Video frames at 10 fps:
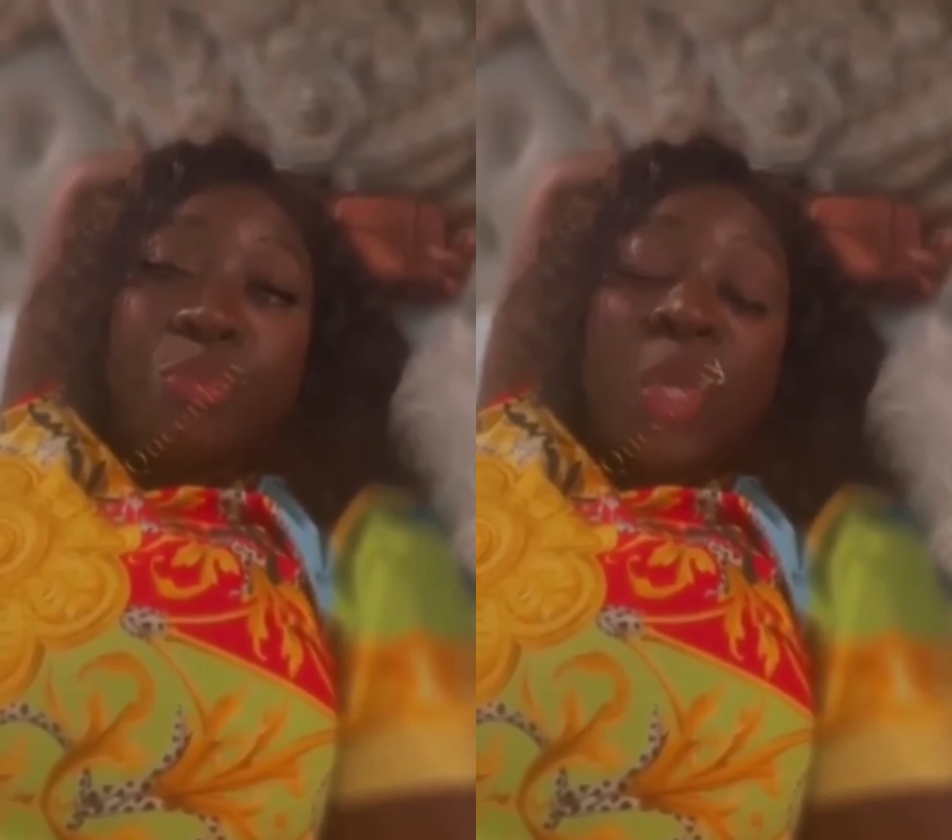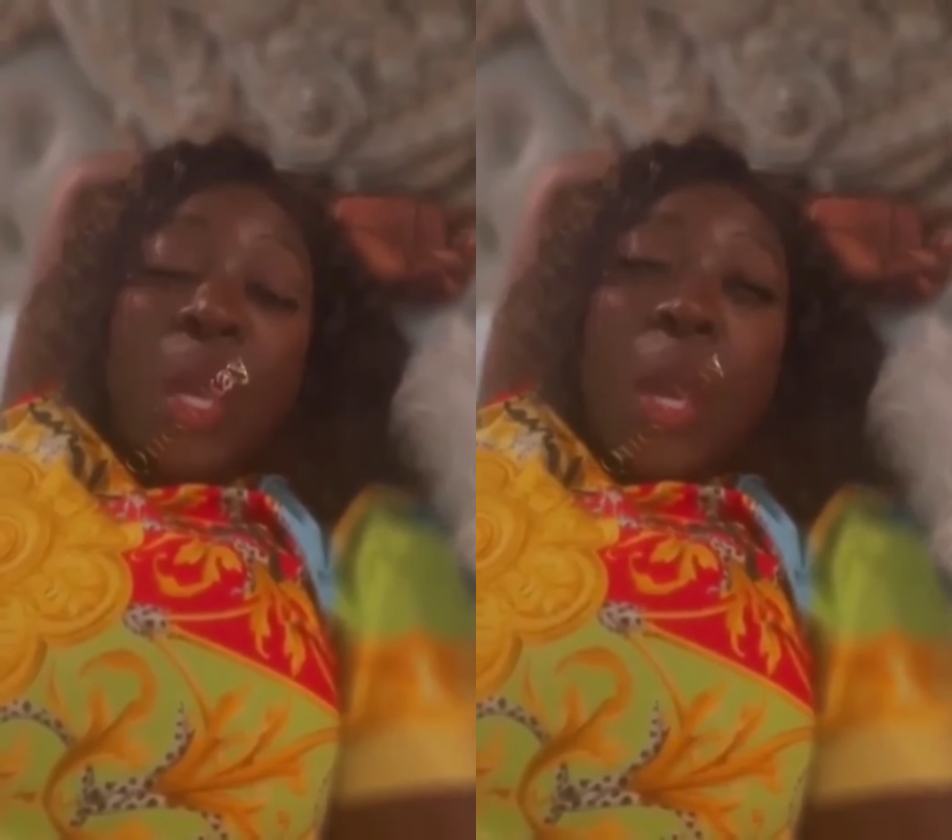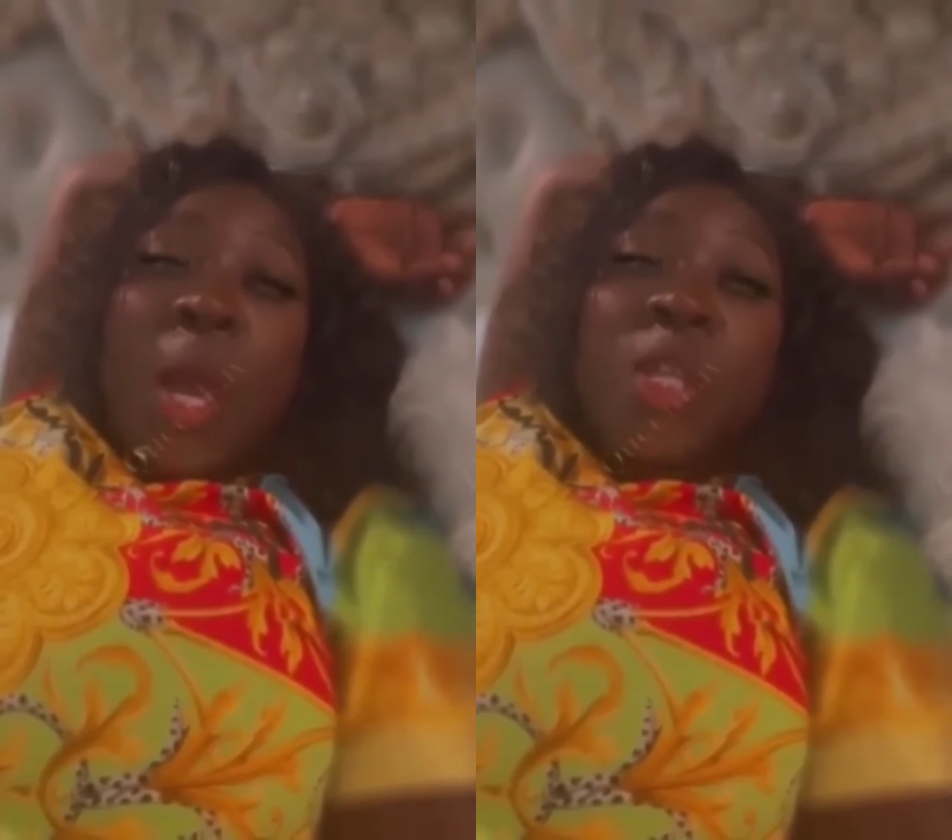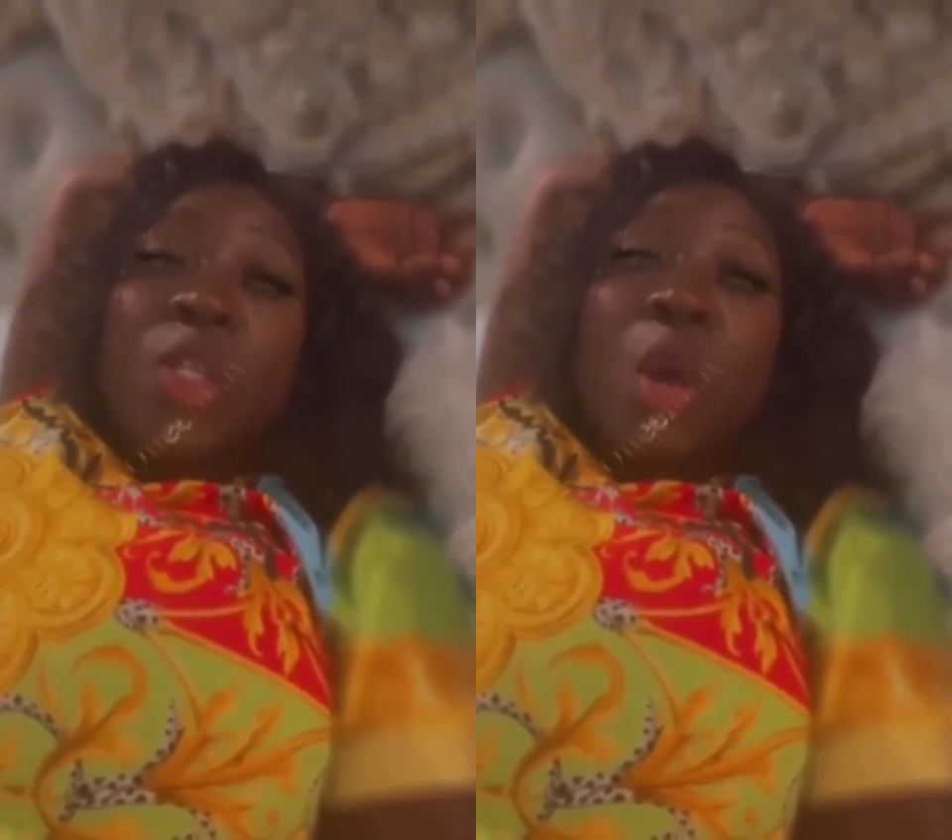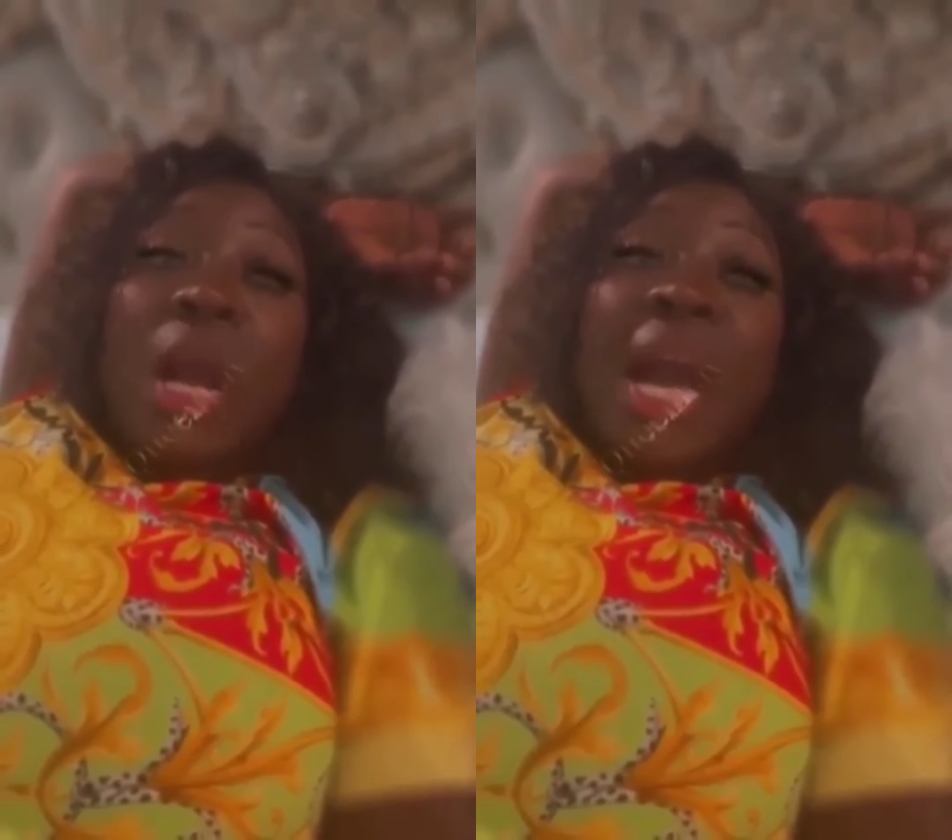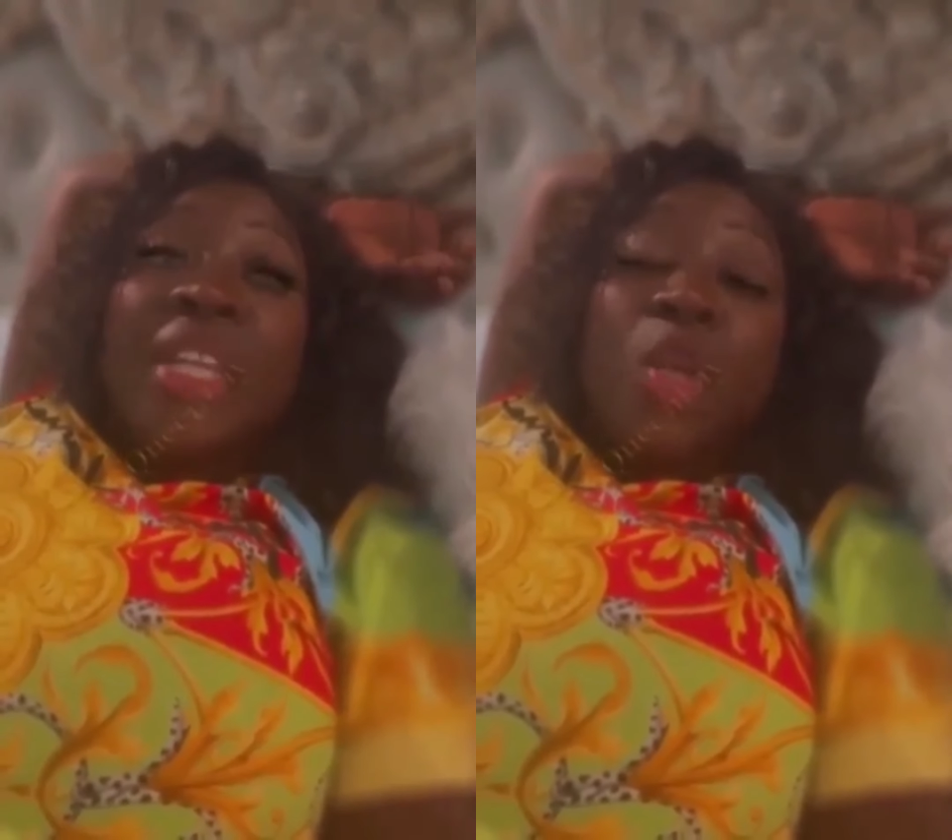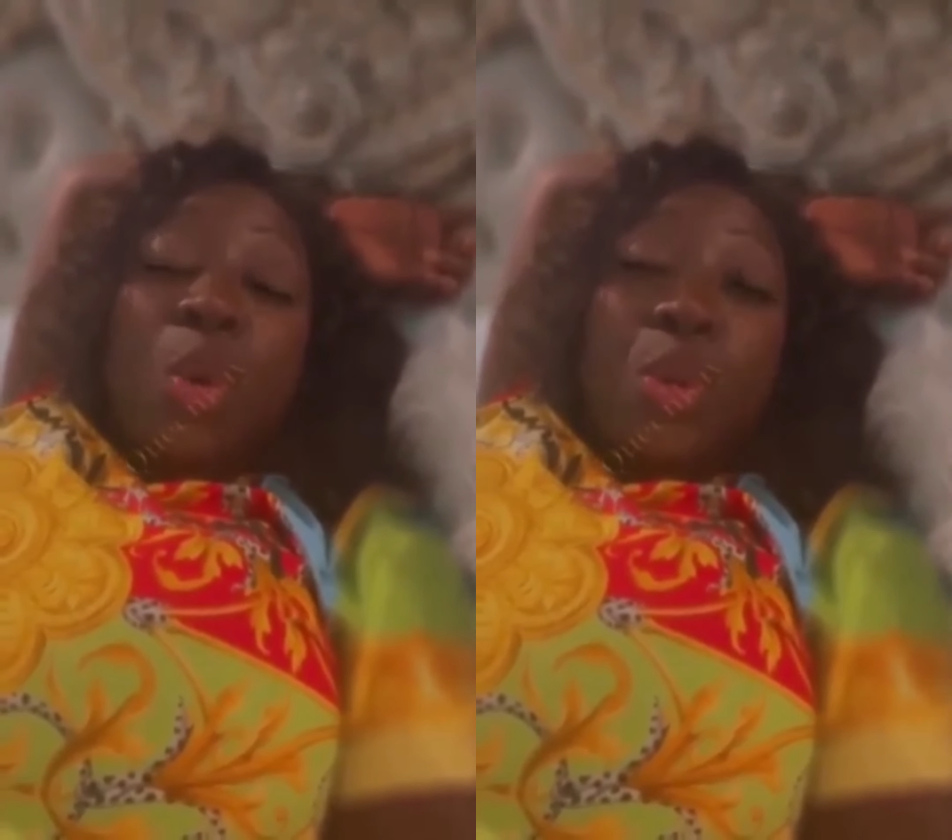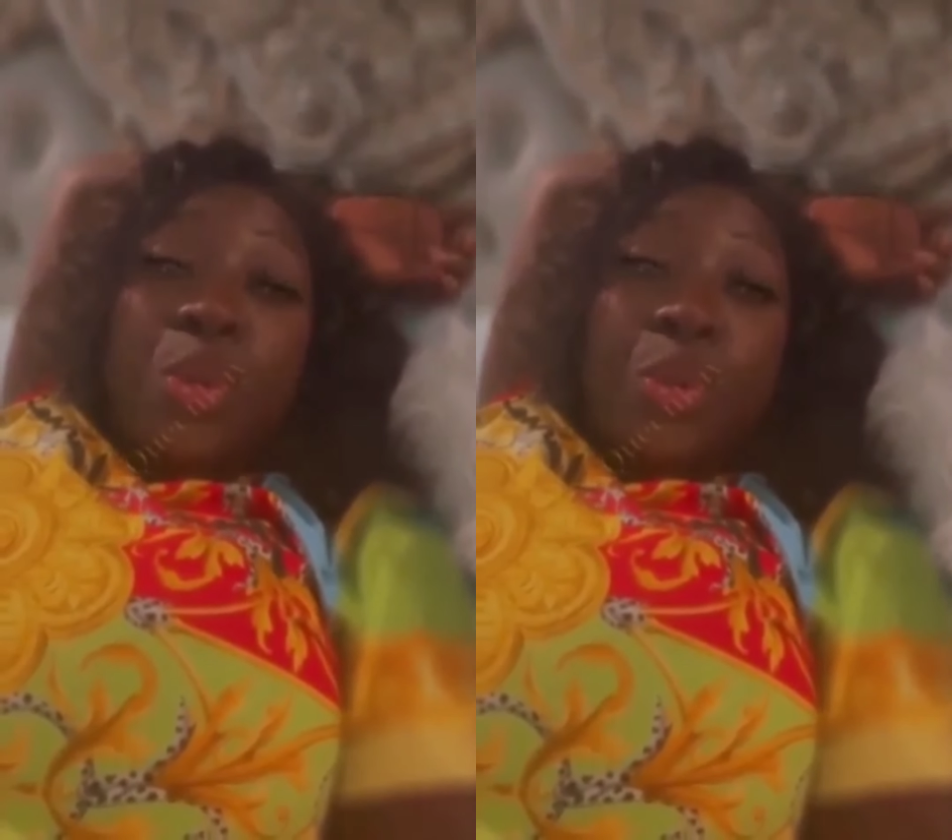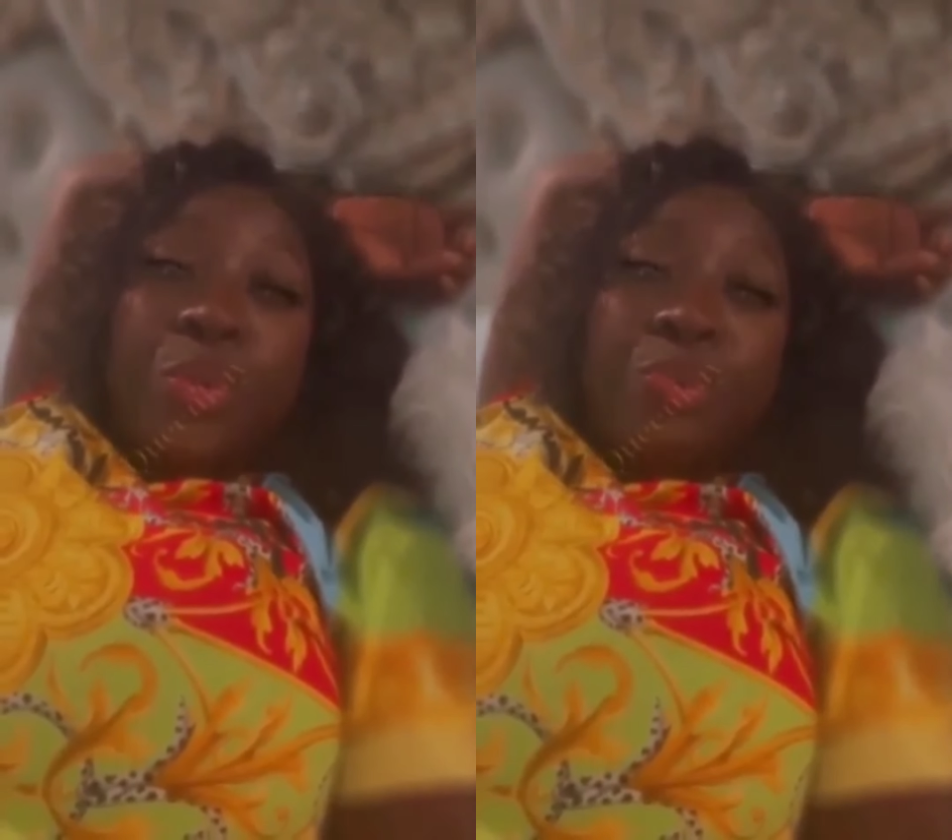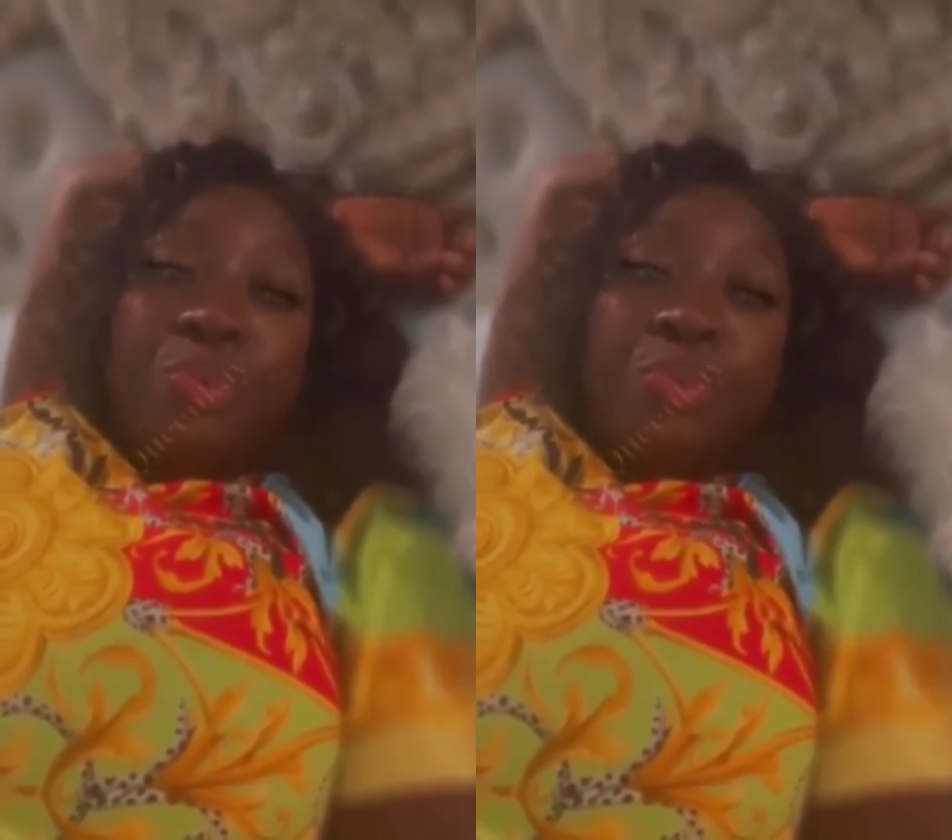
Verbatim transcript: Mm-hmm. So